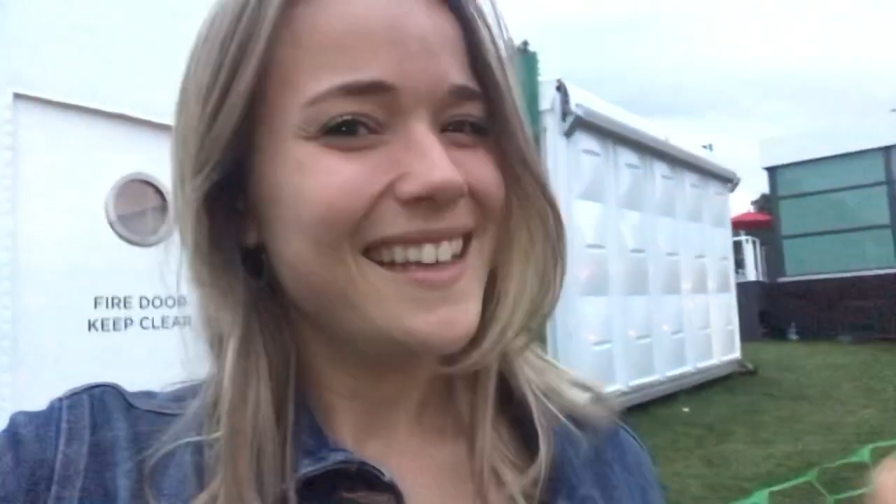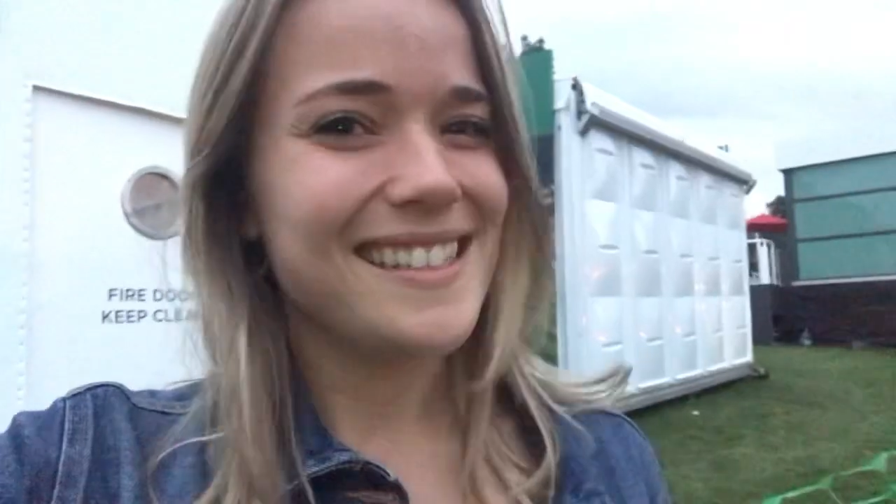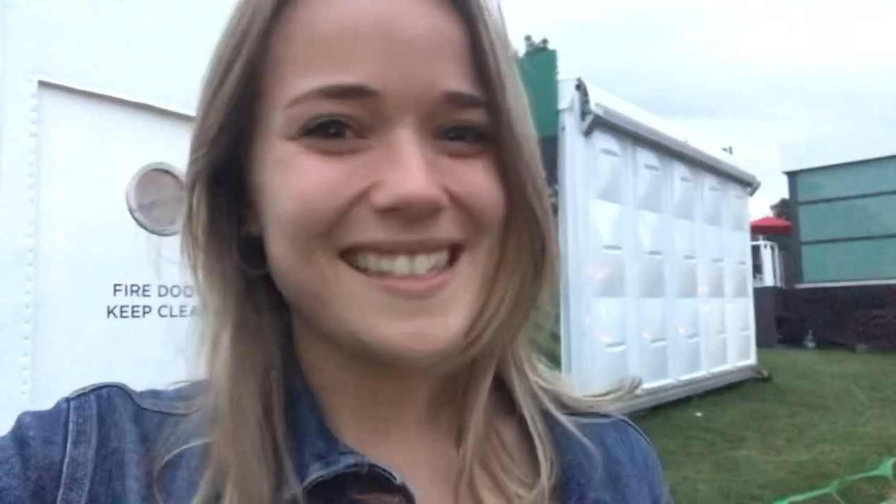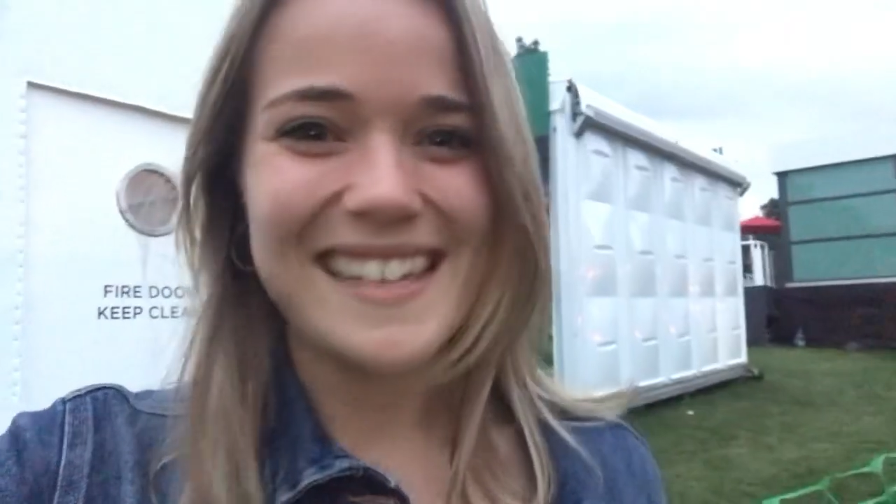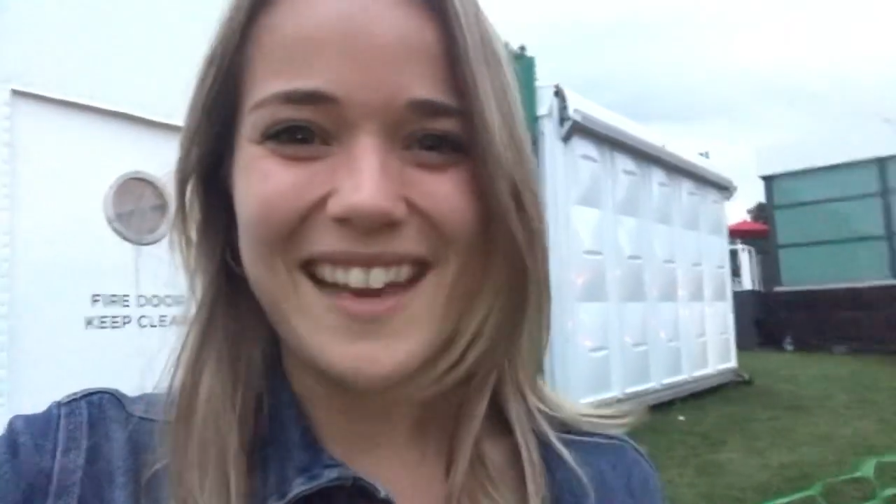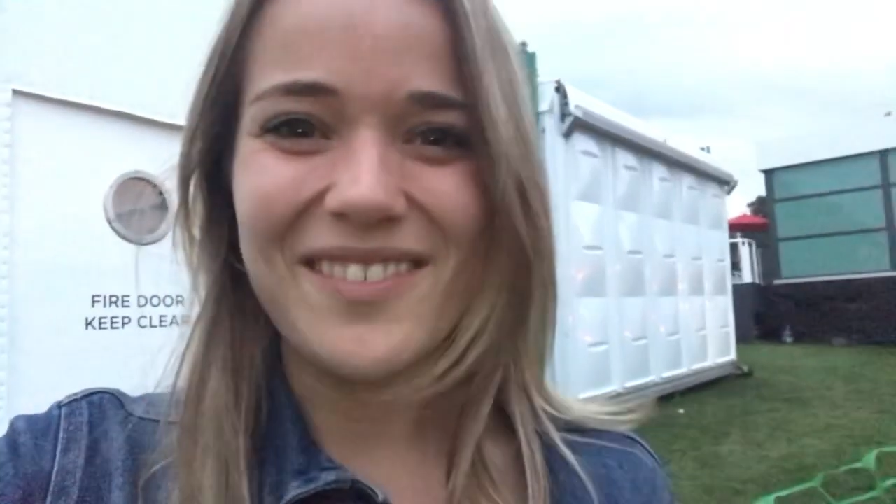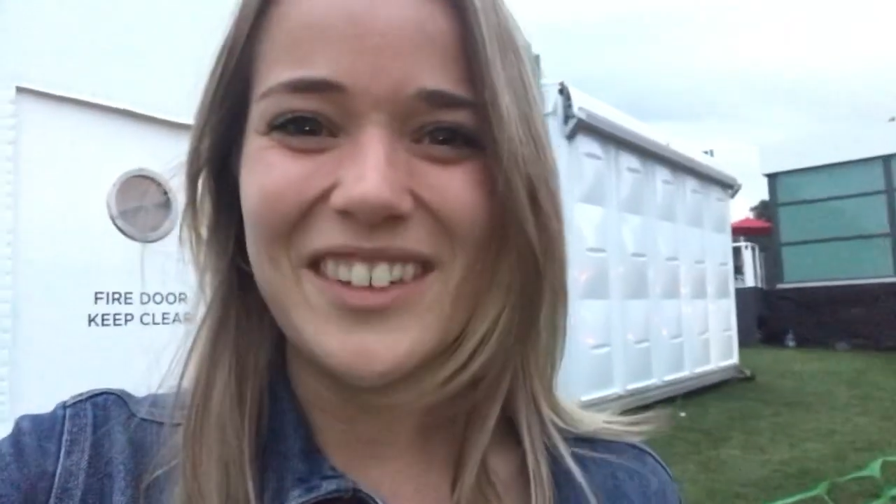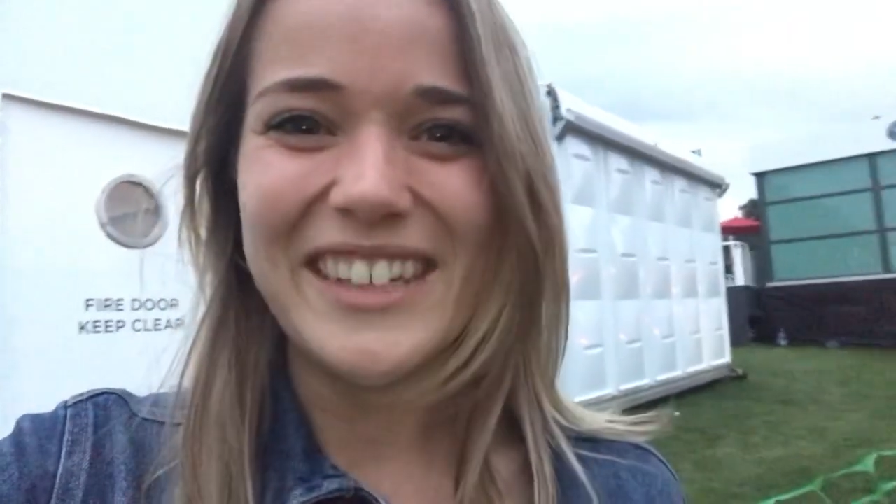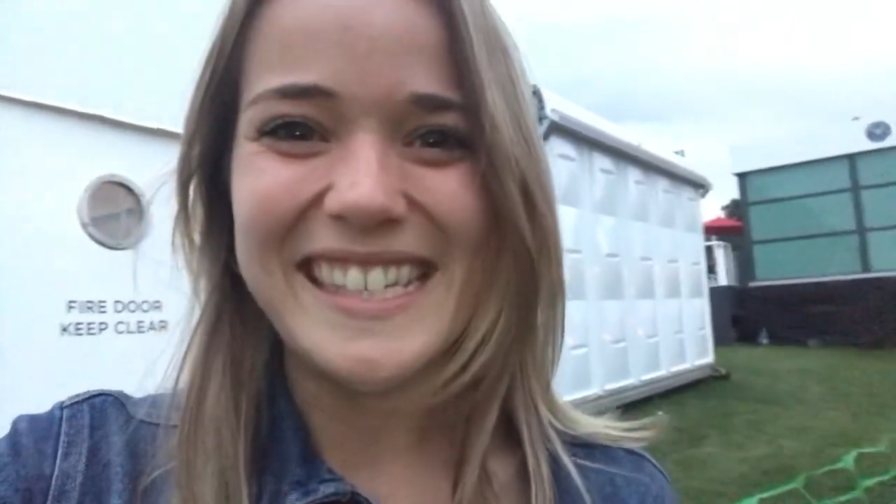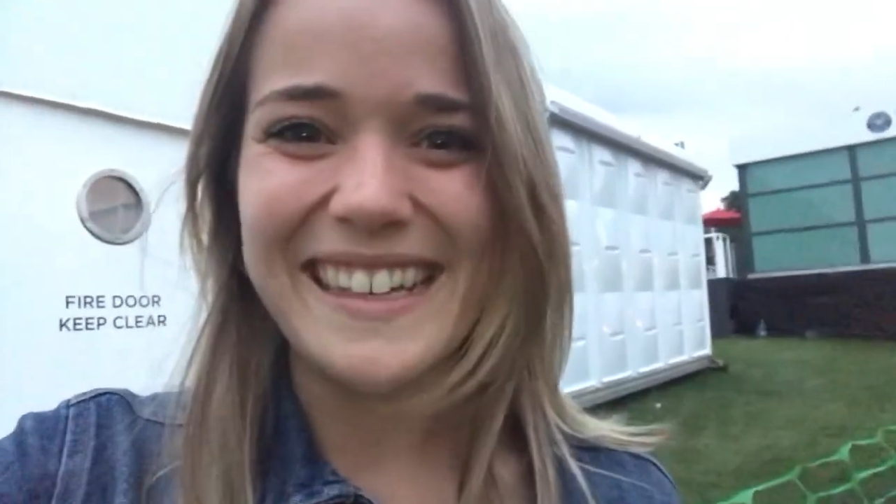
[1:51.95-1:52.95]
Doesn't get
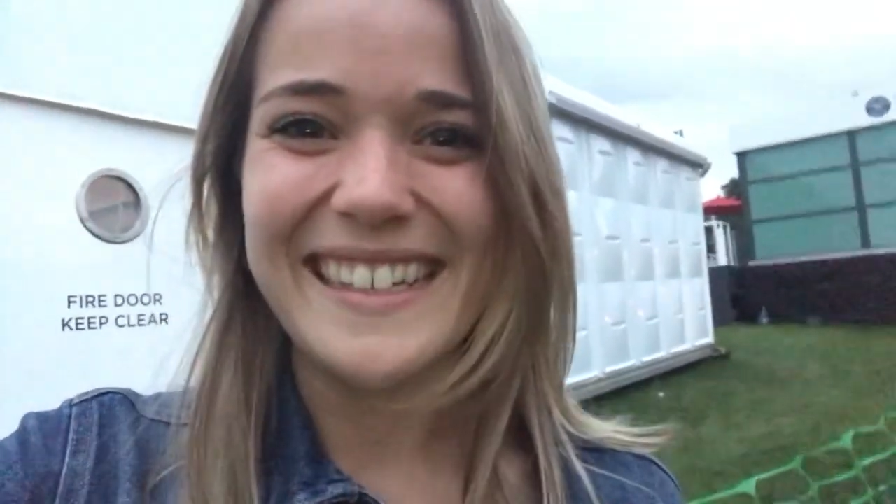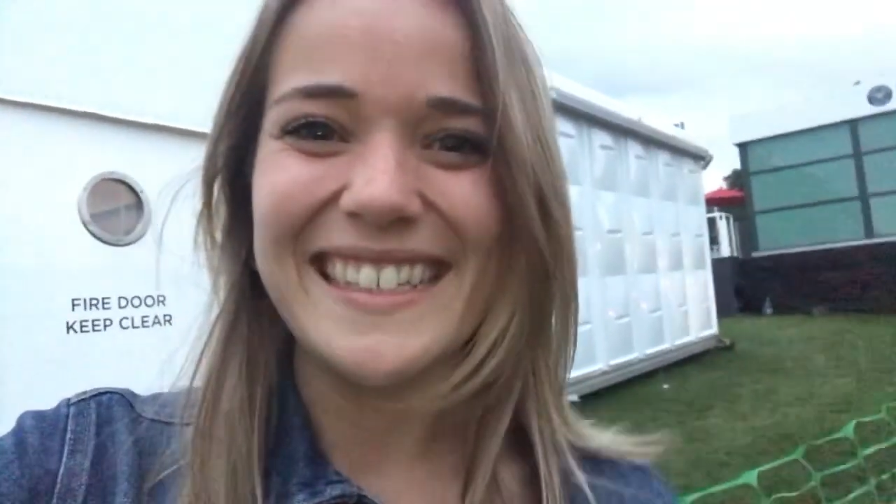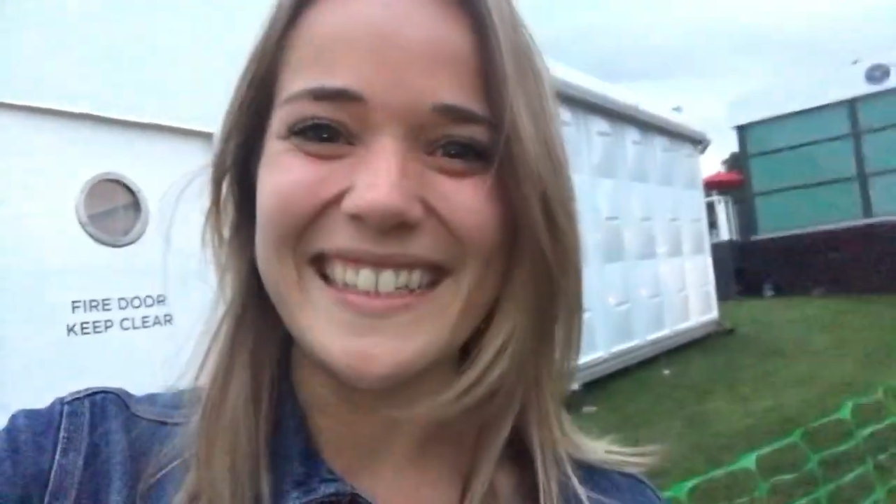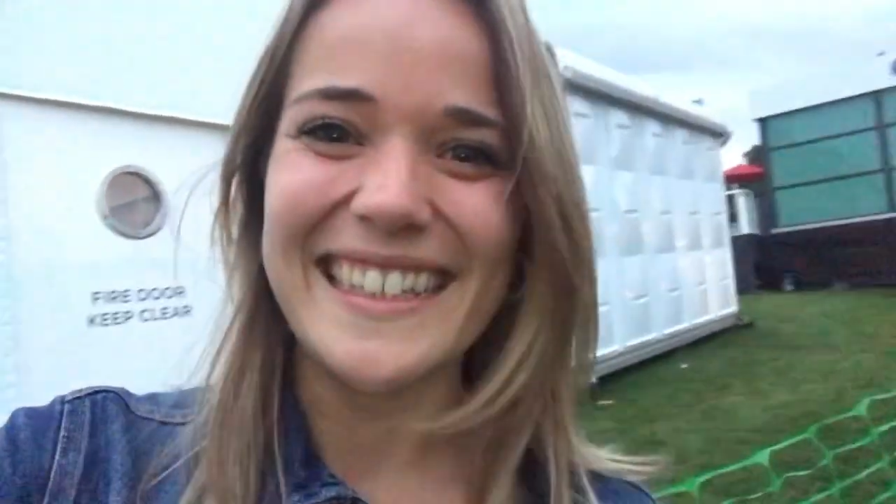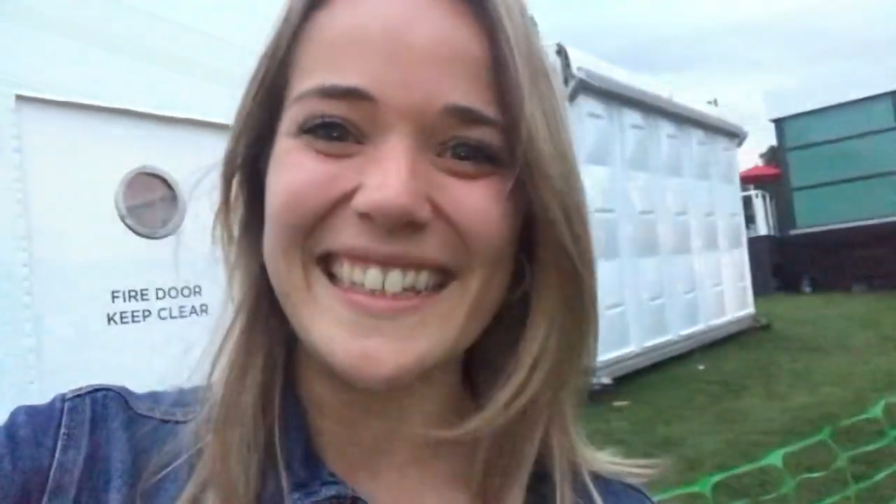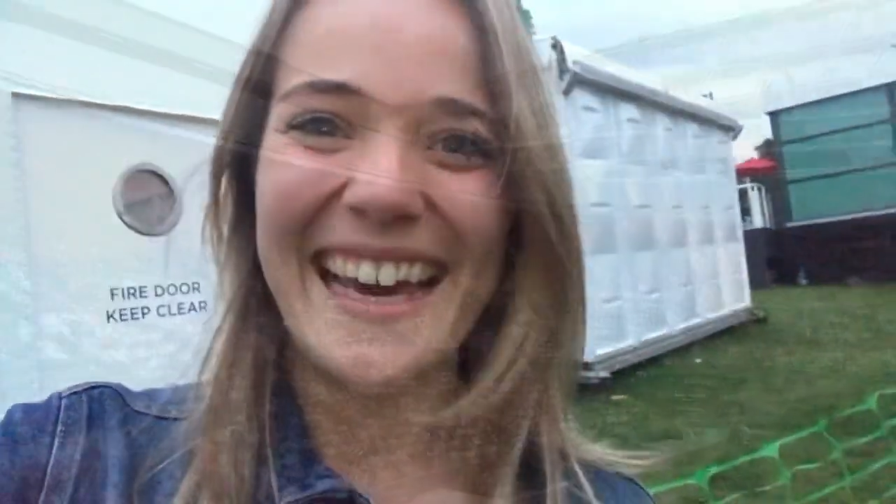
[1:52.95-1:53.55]
more exciting than